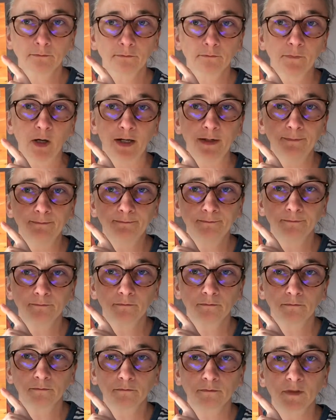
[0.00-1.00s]
Pardon?
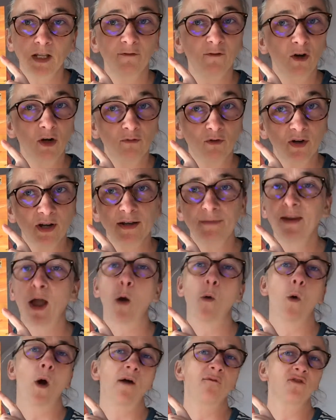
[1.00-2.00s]
I've got it wrong?
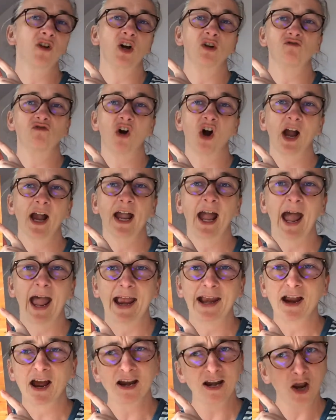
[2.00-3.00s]
No, I haven't got it wrong
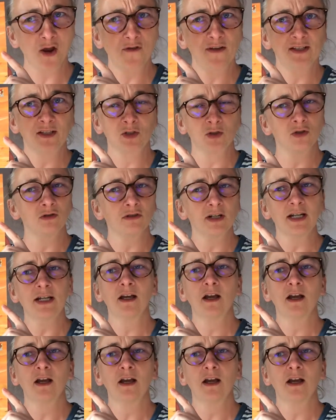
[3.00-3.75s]
again. I know this story.